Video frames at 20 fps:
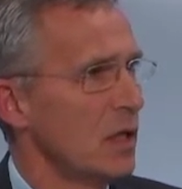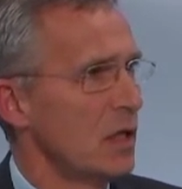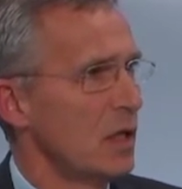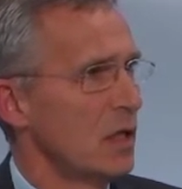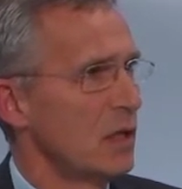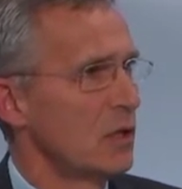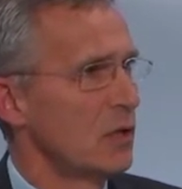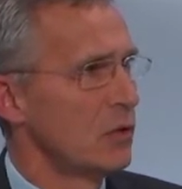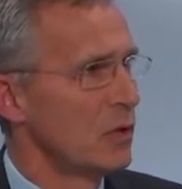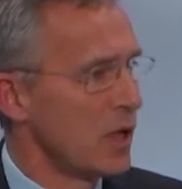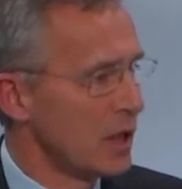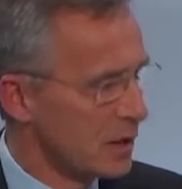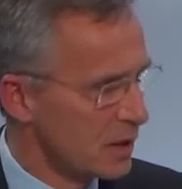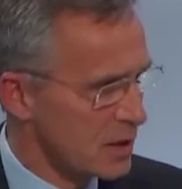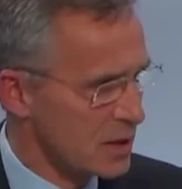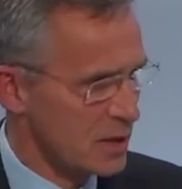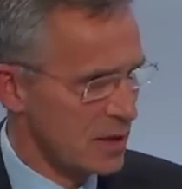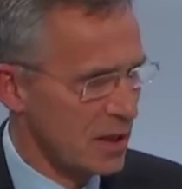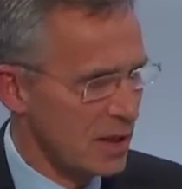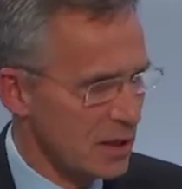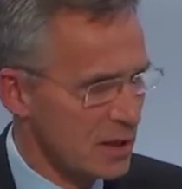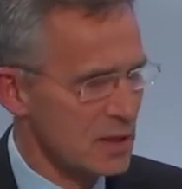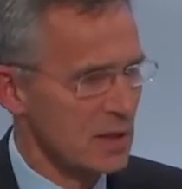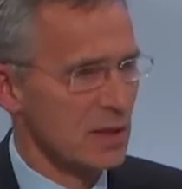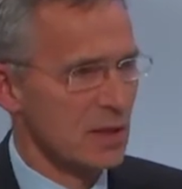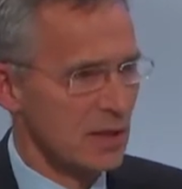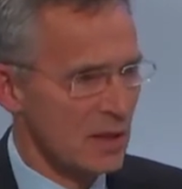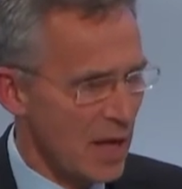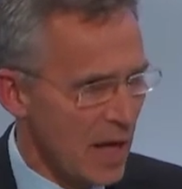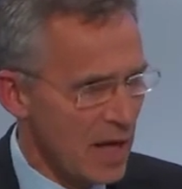the United
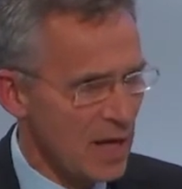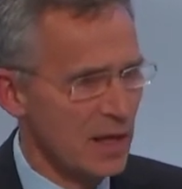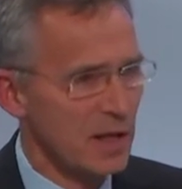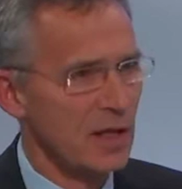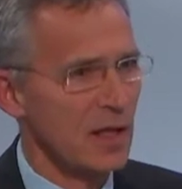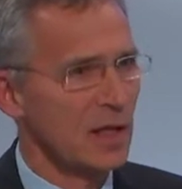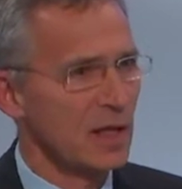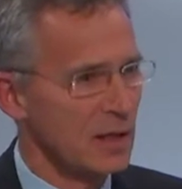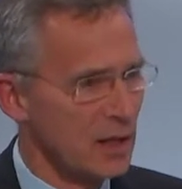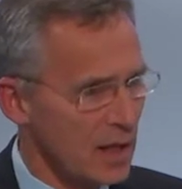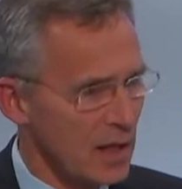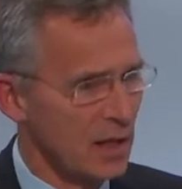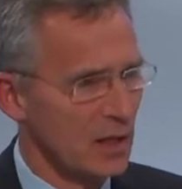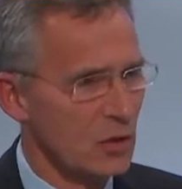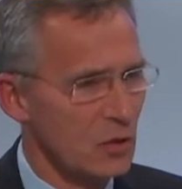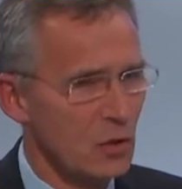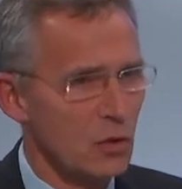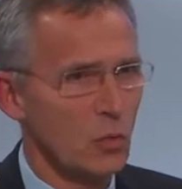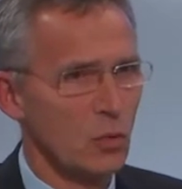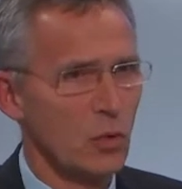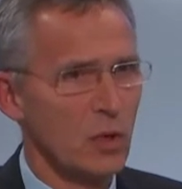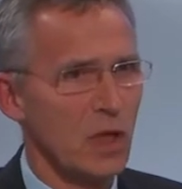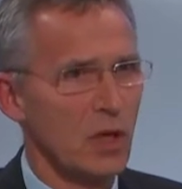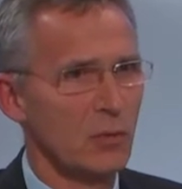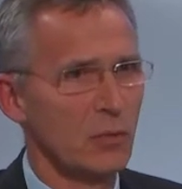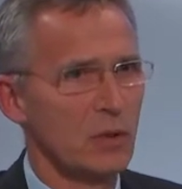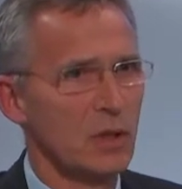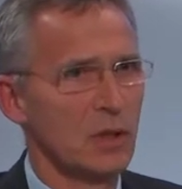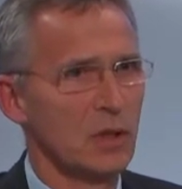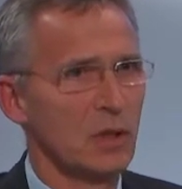States, Canada, NATO, we
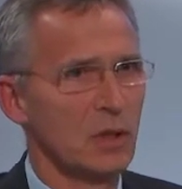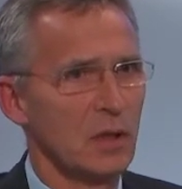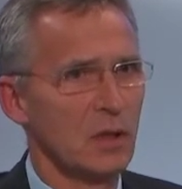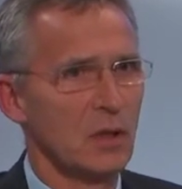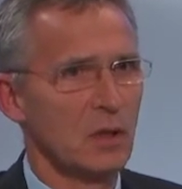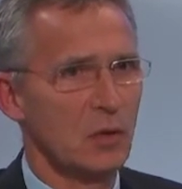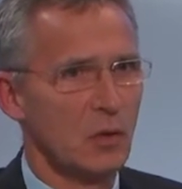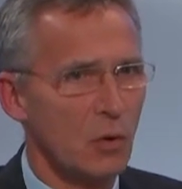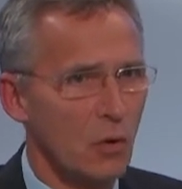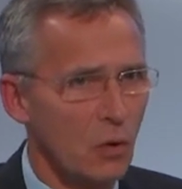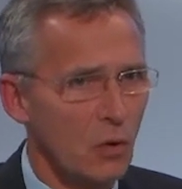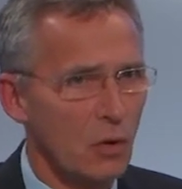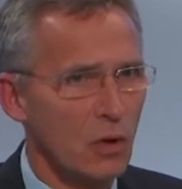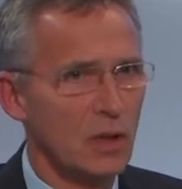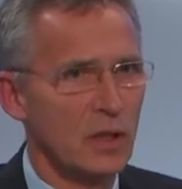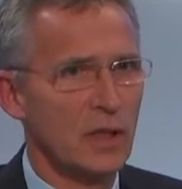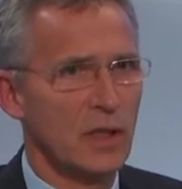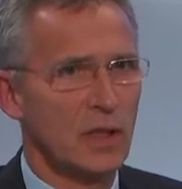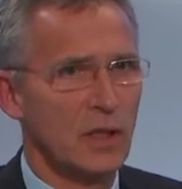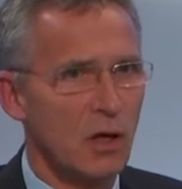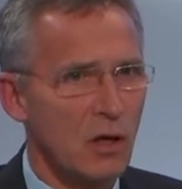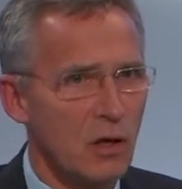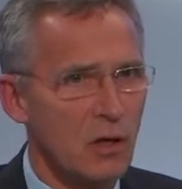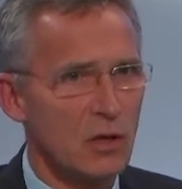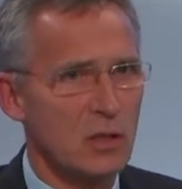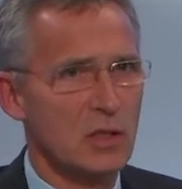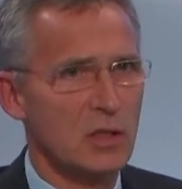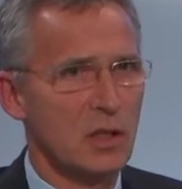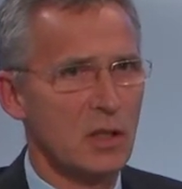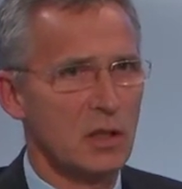have been calling and
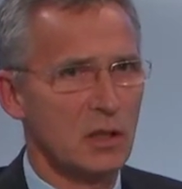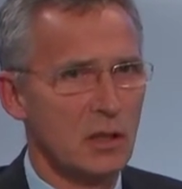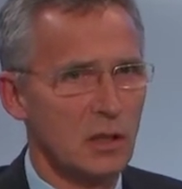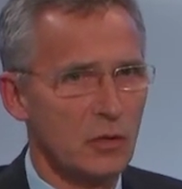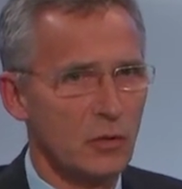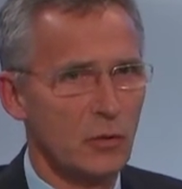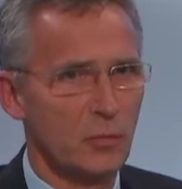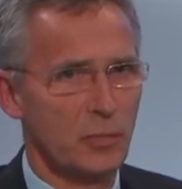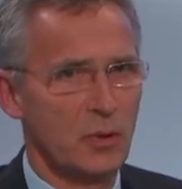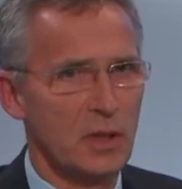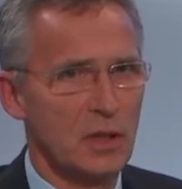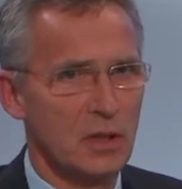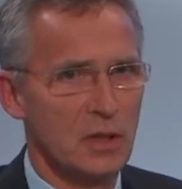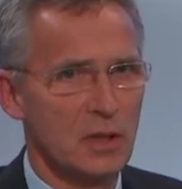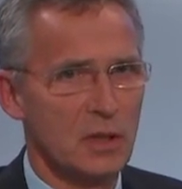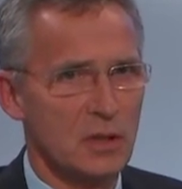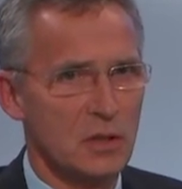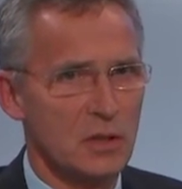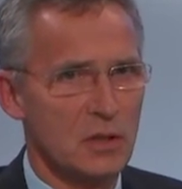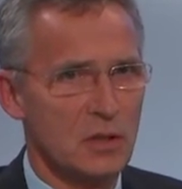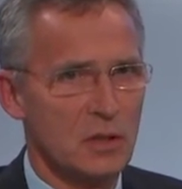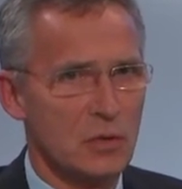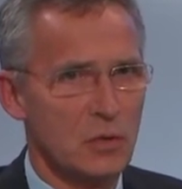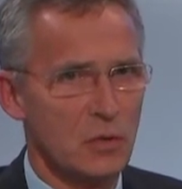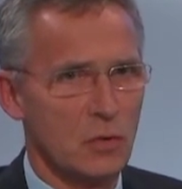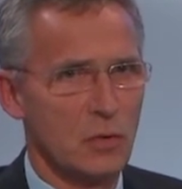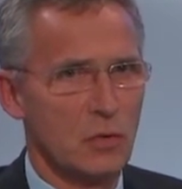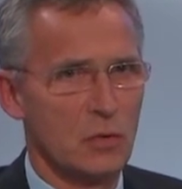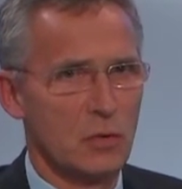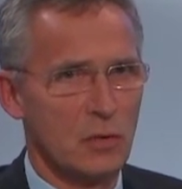asking the Europeans
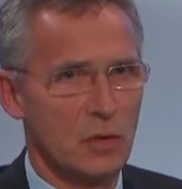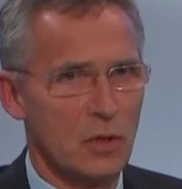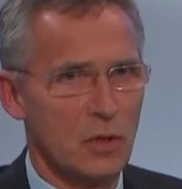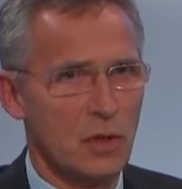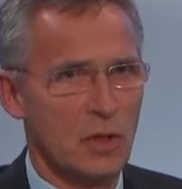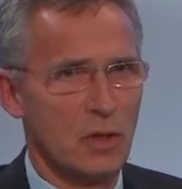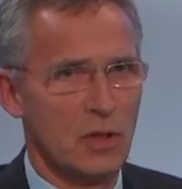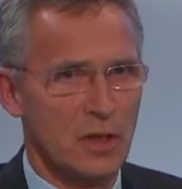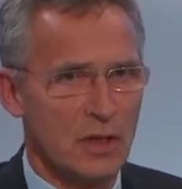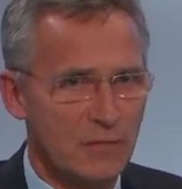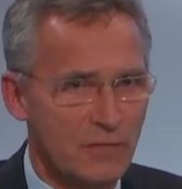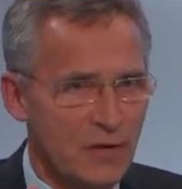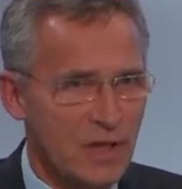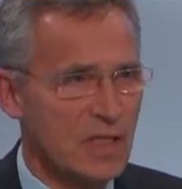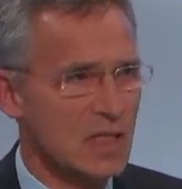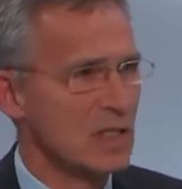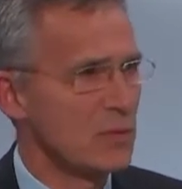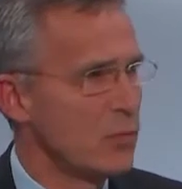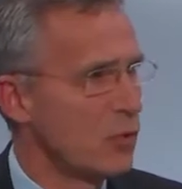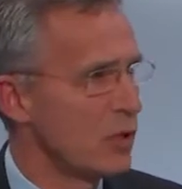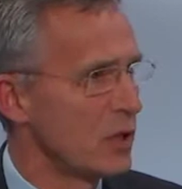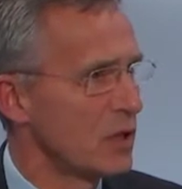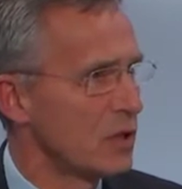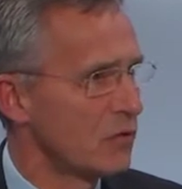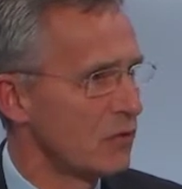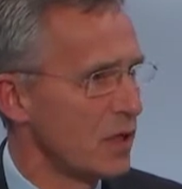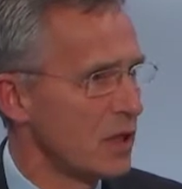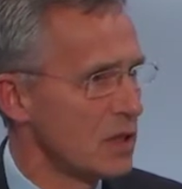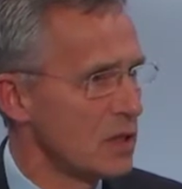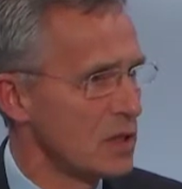to invest more in
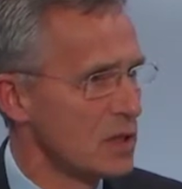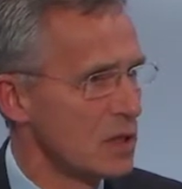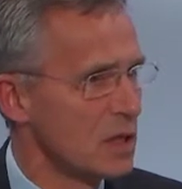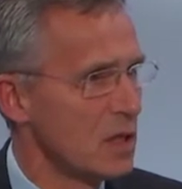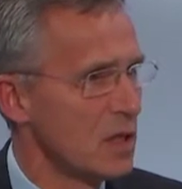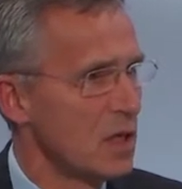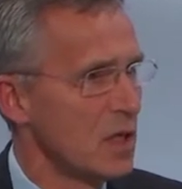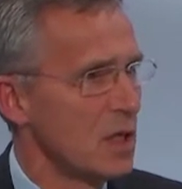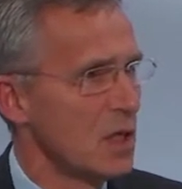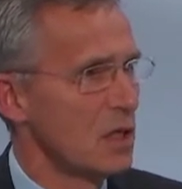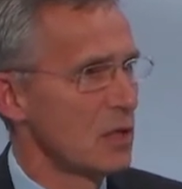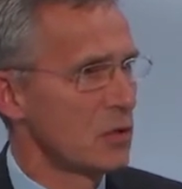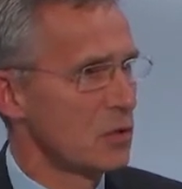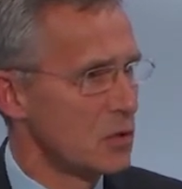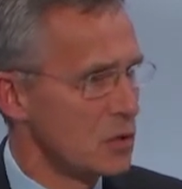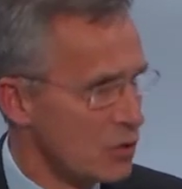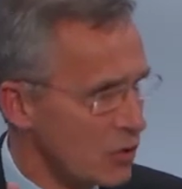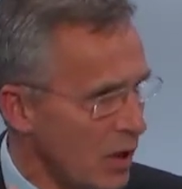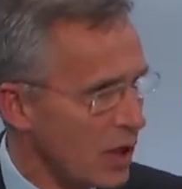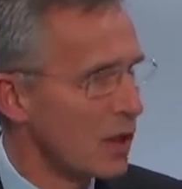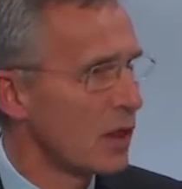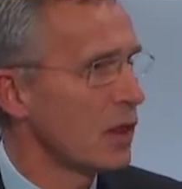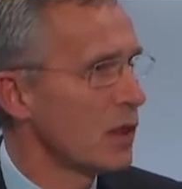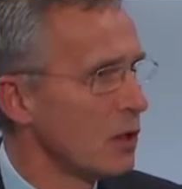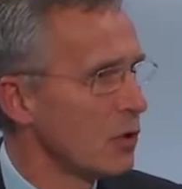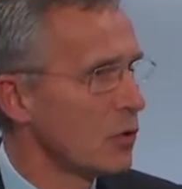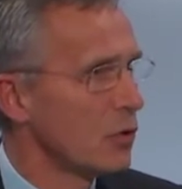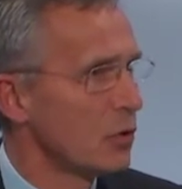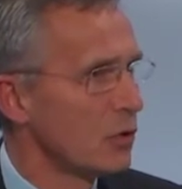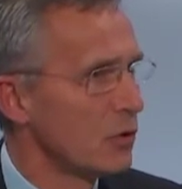defense, to
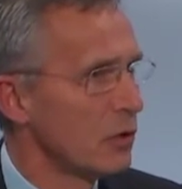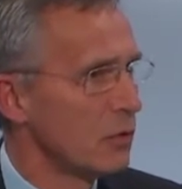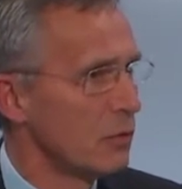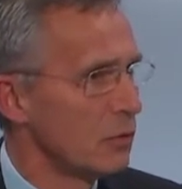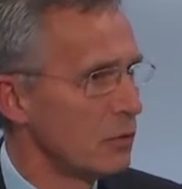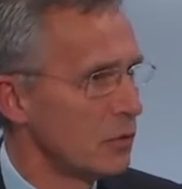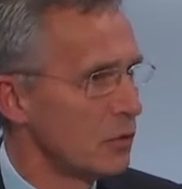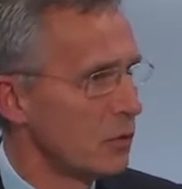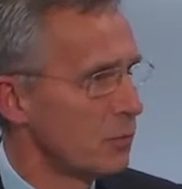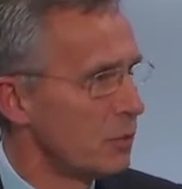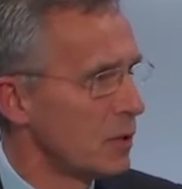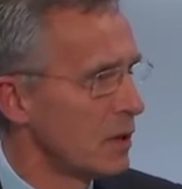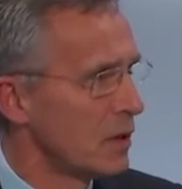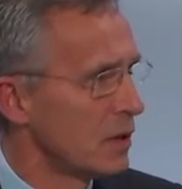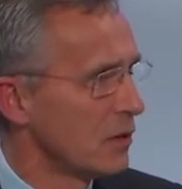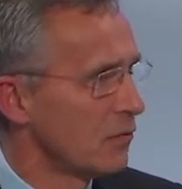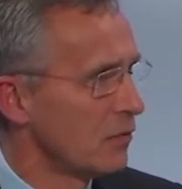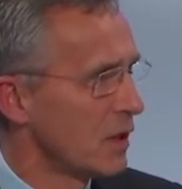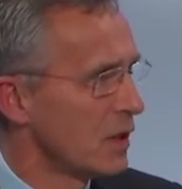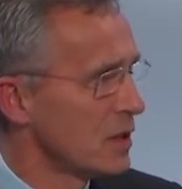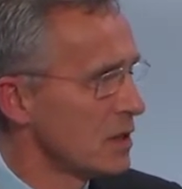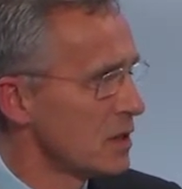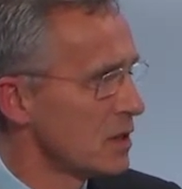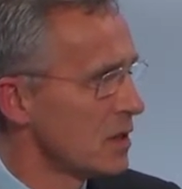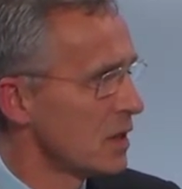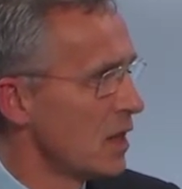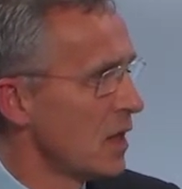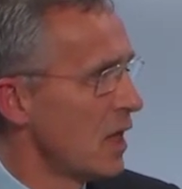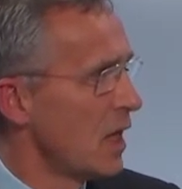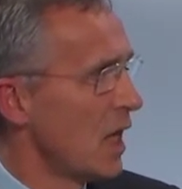strengthen the European
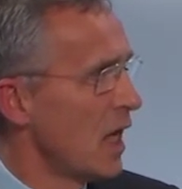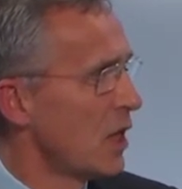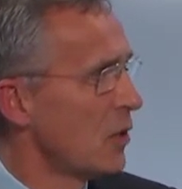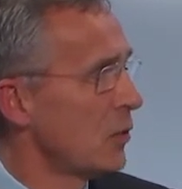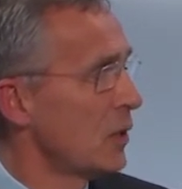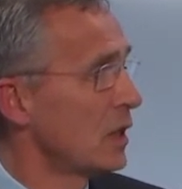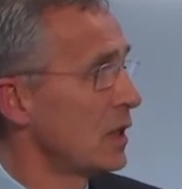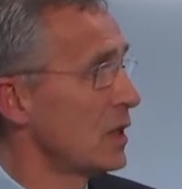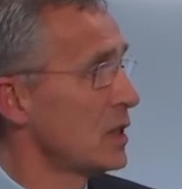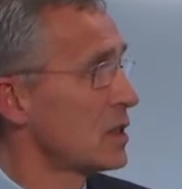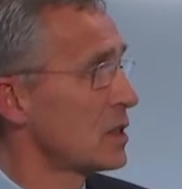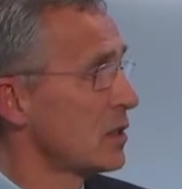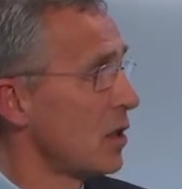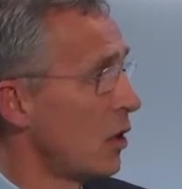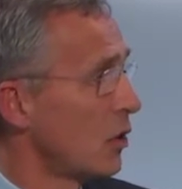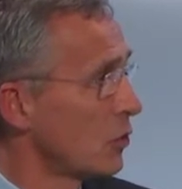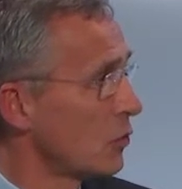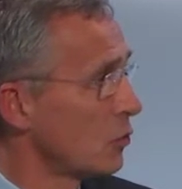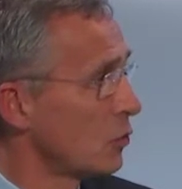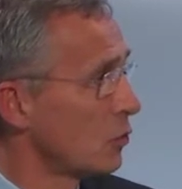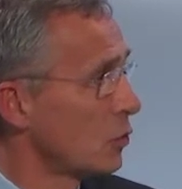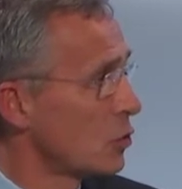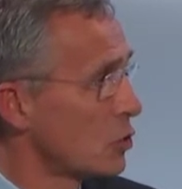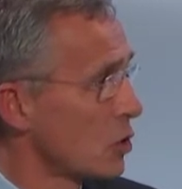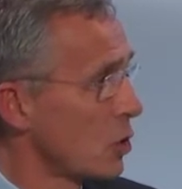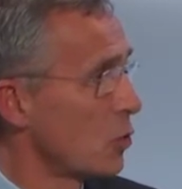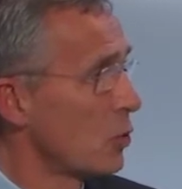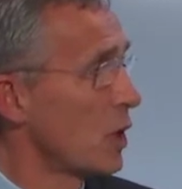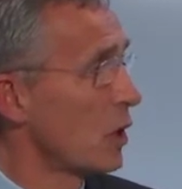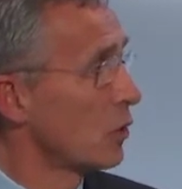defense, and when they start to do
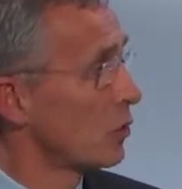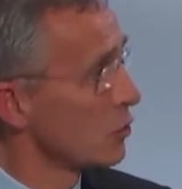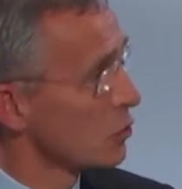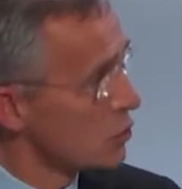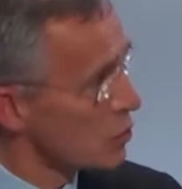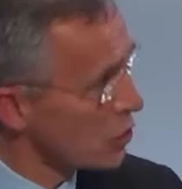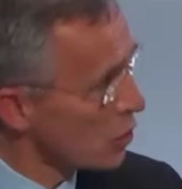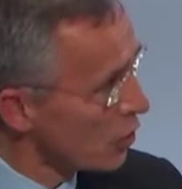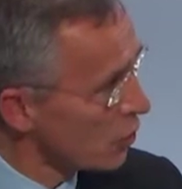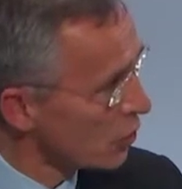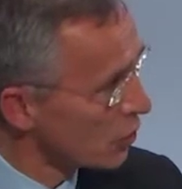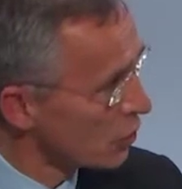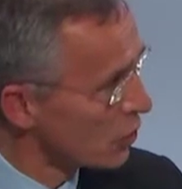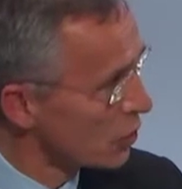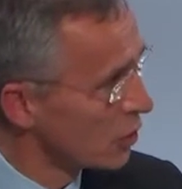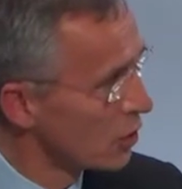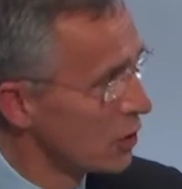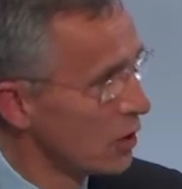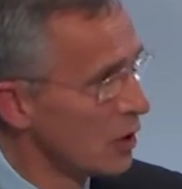so, we are concerned.